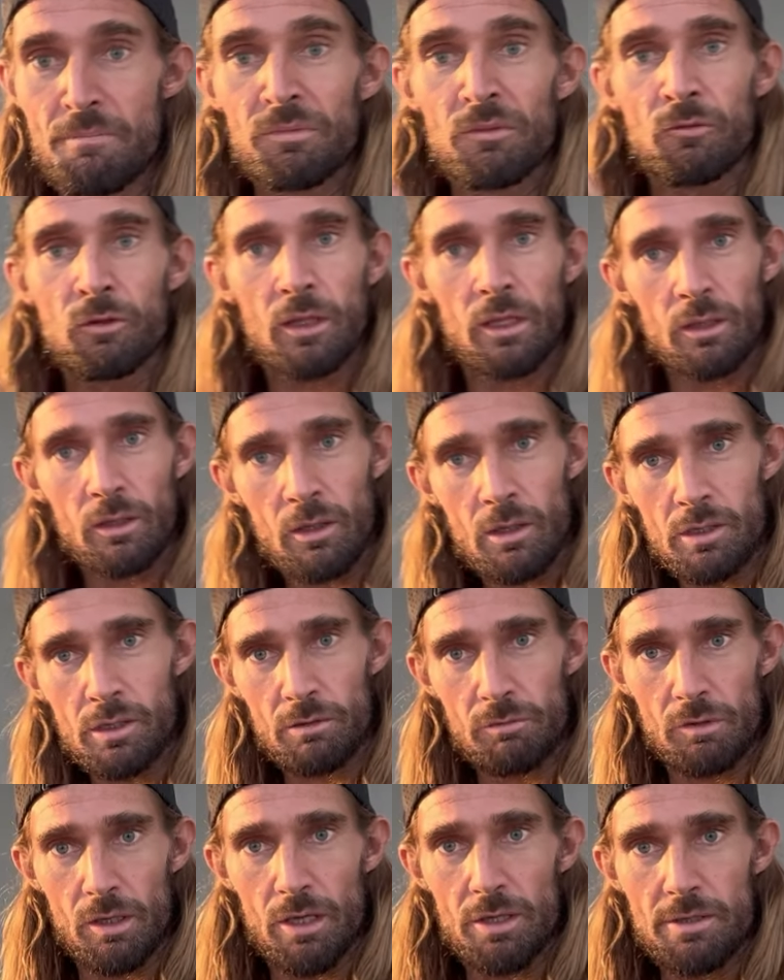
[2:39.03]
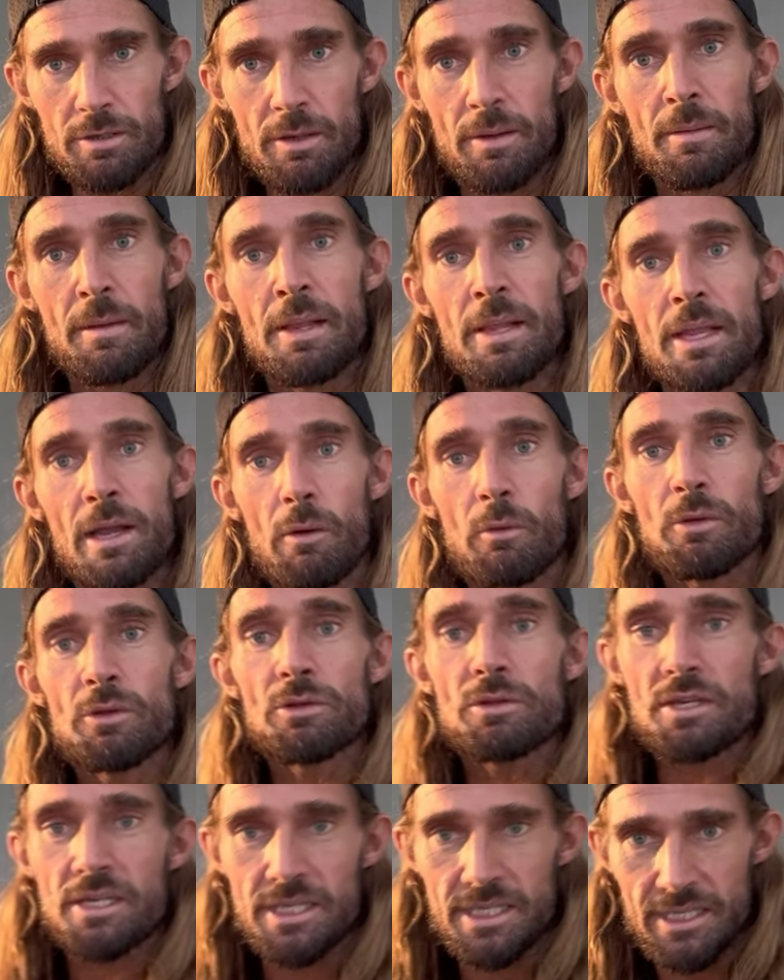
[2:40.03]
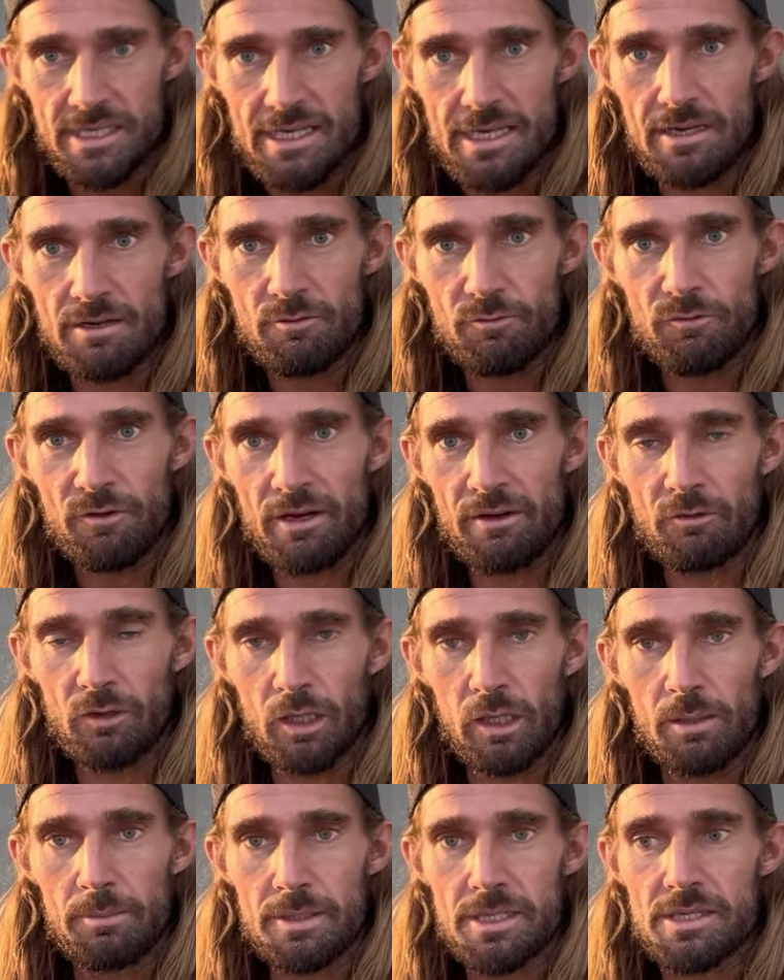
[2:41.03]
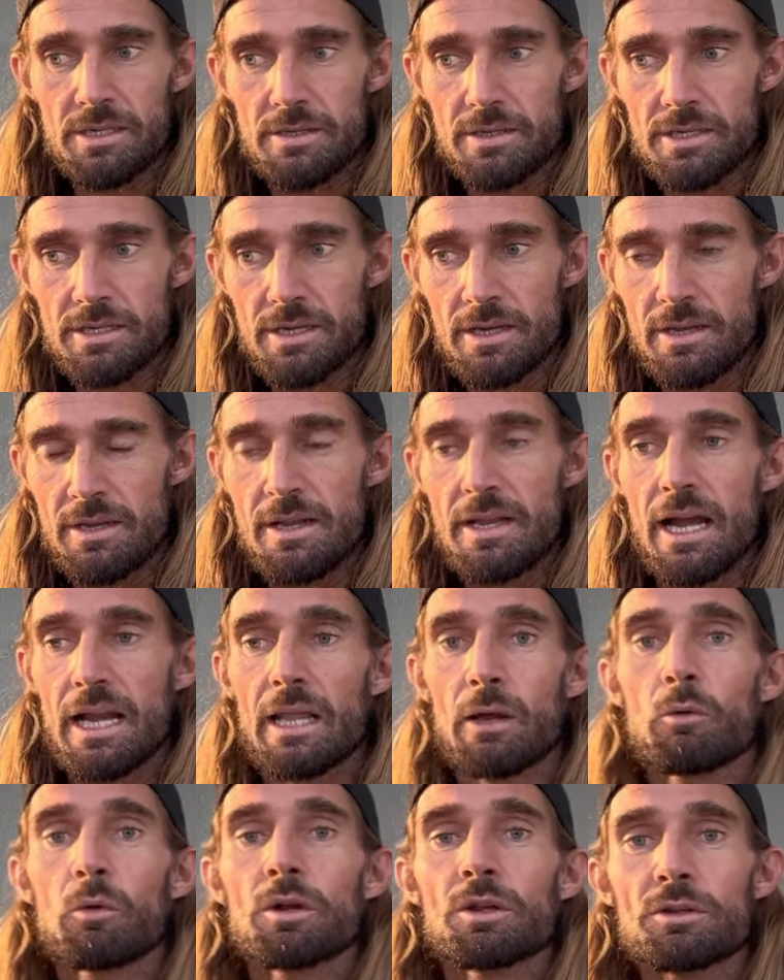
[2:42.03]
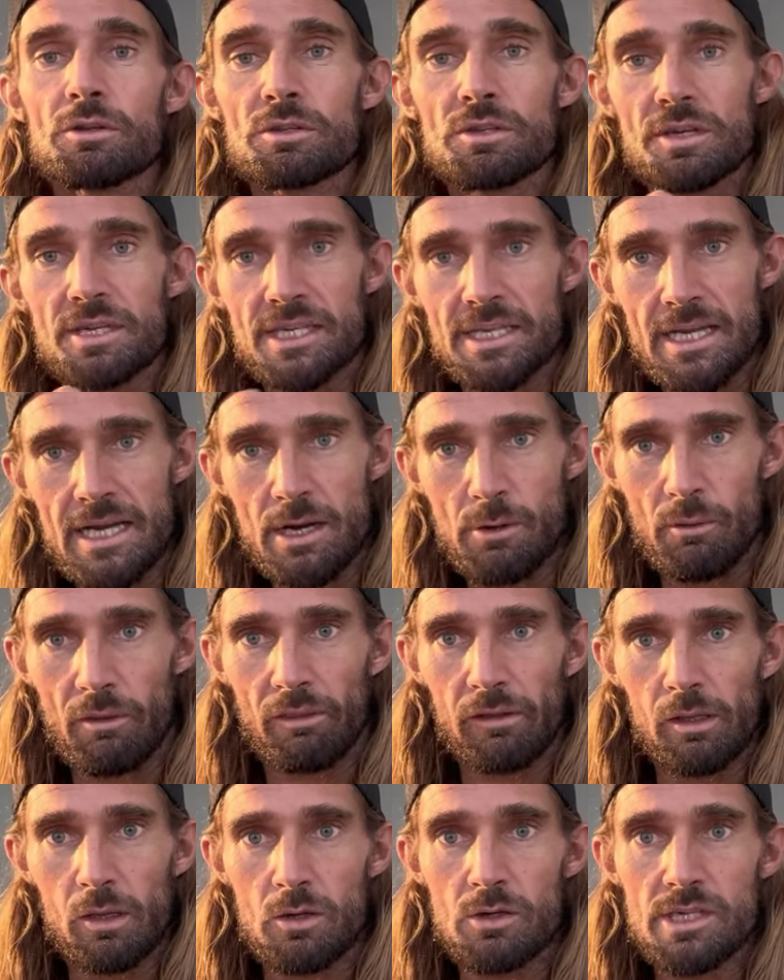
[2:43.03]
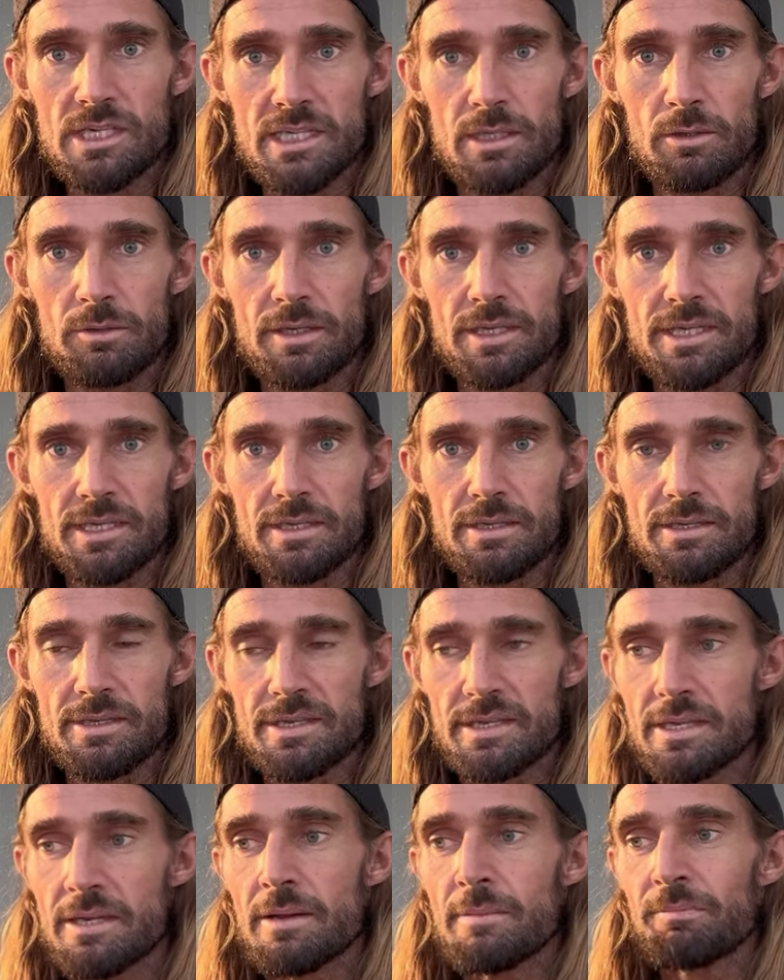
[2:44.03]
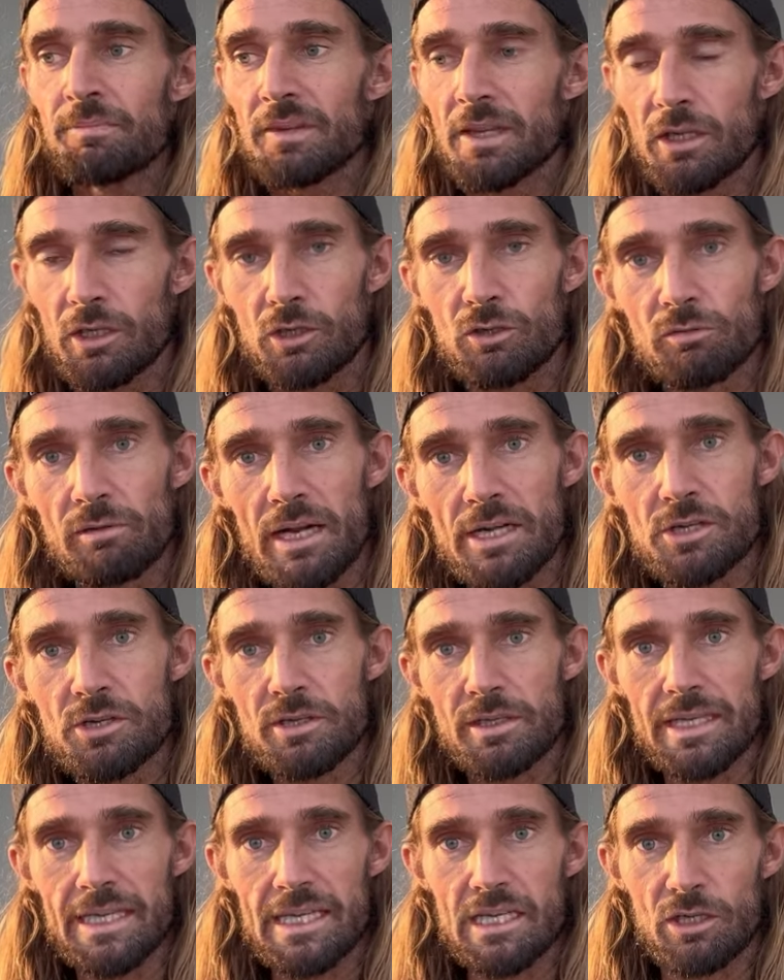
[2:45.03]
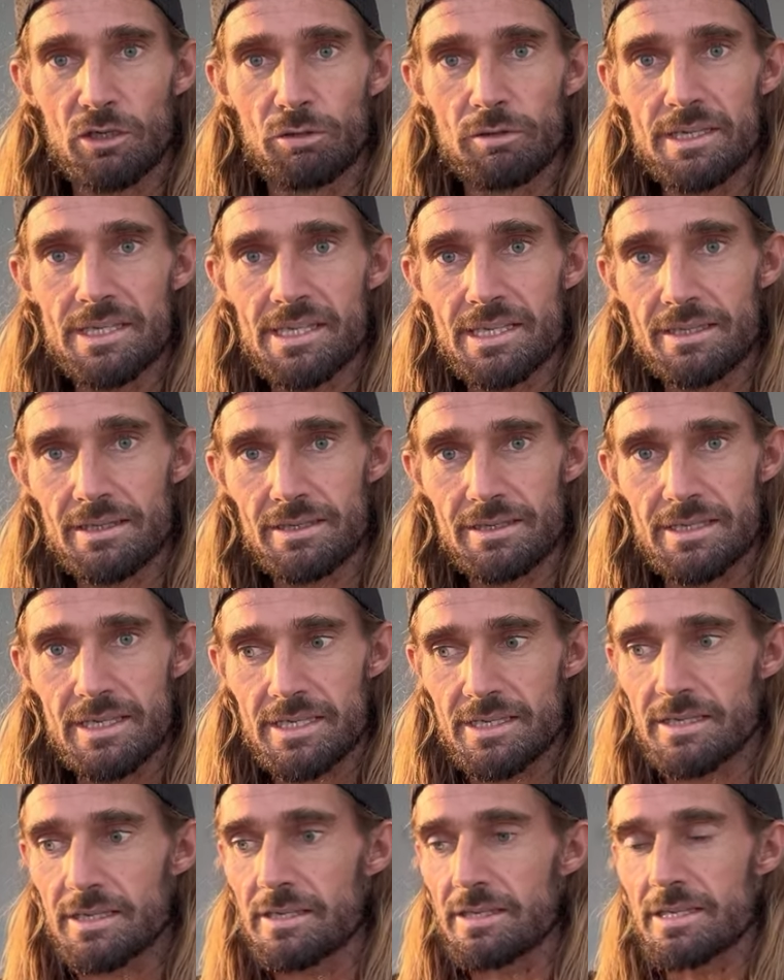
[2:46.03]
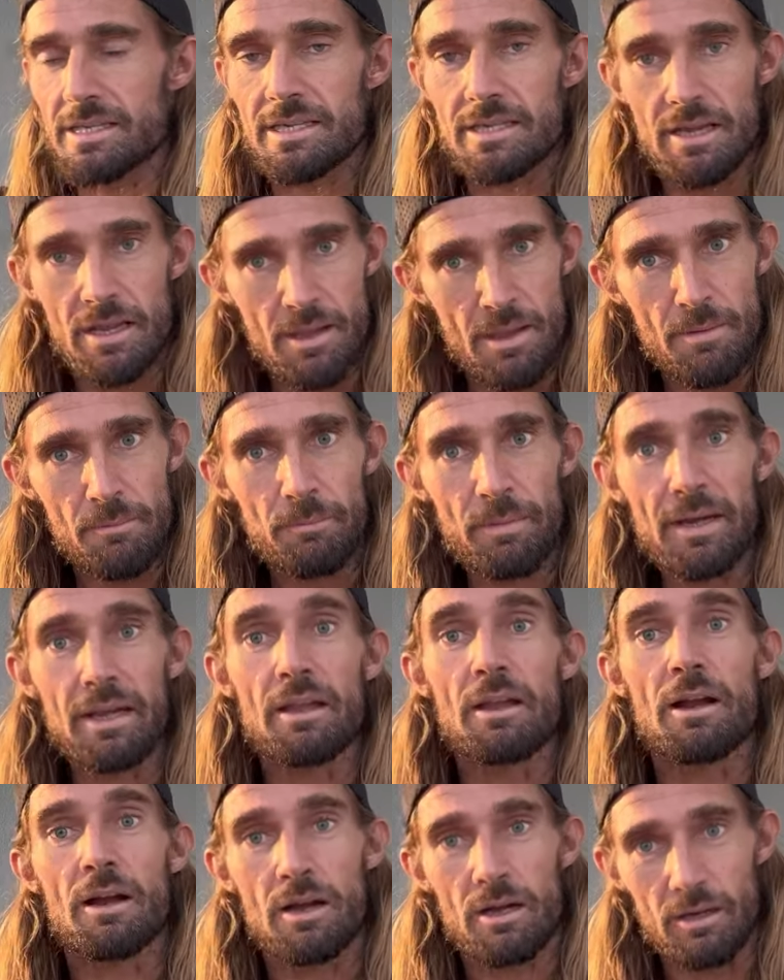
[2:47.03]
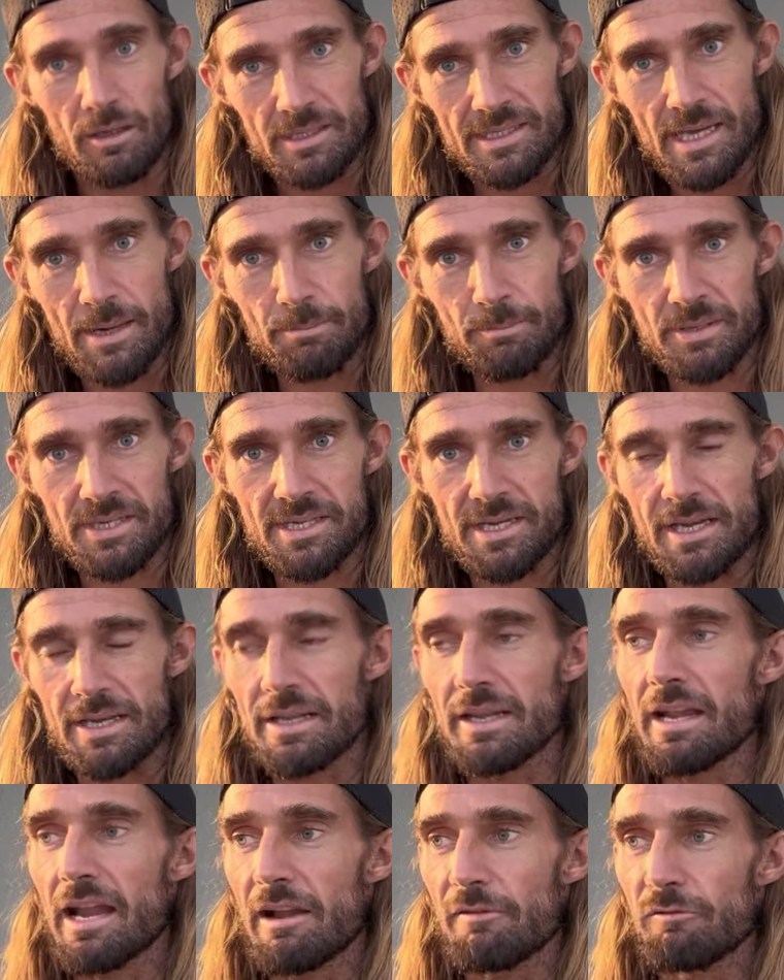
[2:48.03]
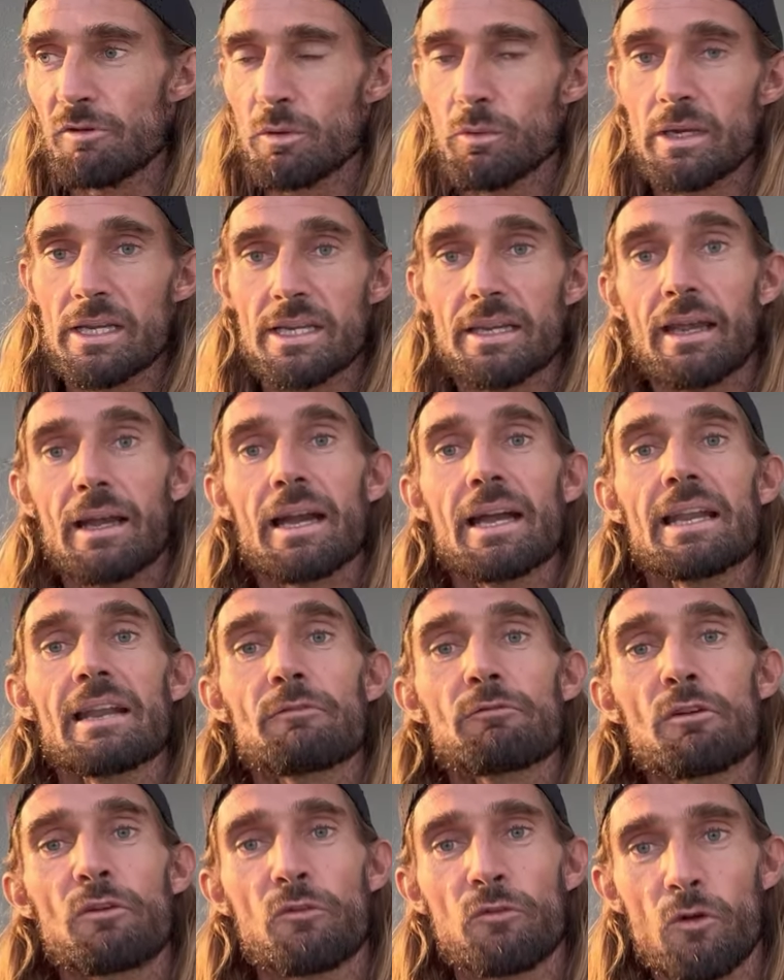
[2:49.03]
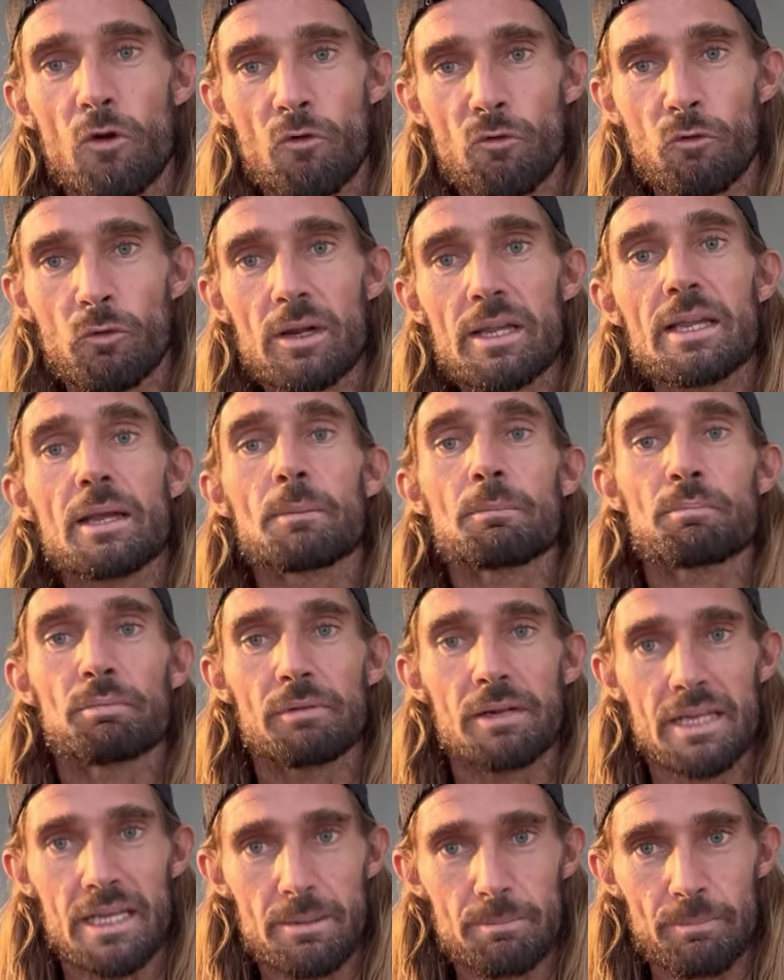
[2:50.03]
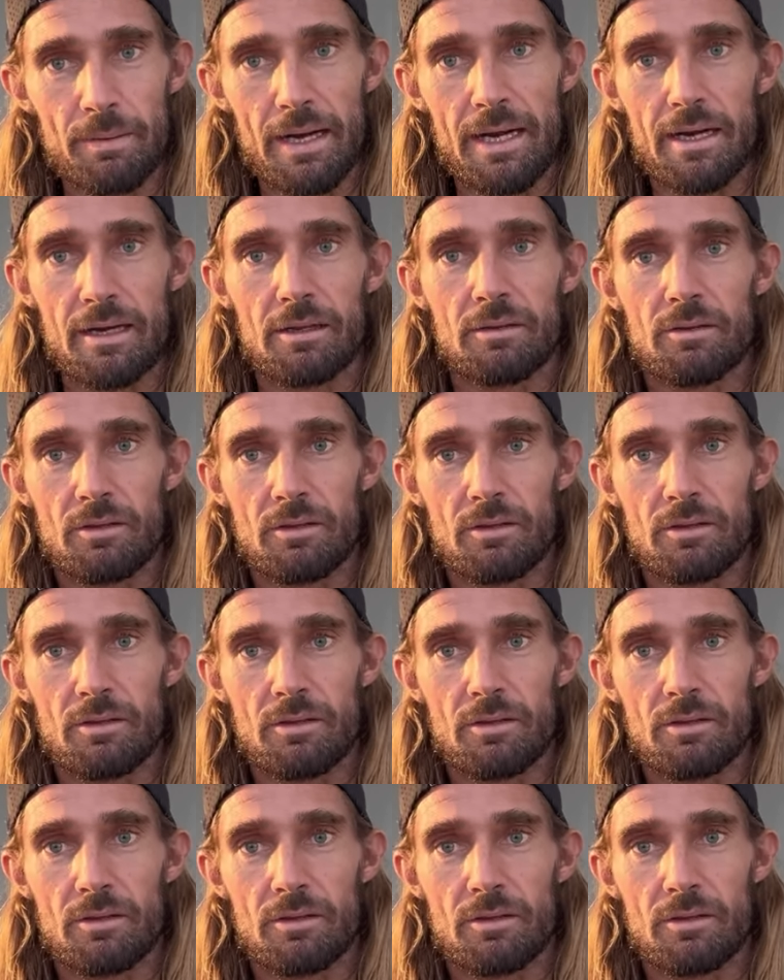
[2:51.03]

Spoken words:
For the longer run, I want you to start at 5 kilometers, and I want you to start with long, slow distance, and gradually increasing the distance by 10% every week, and every 4th week, bring it back.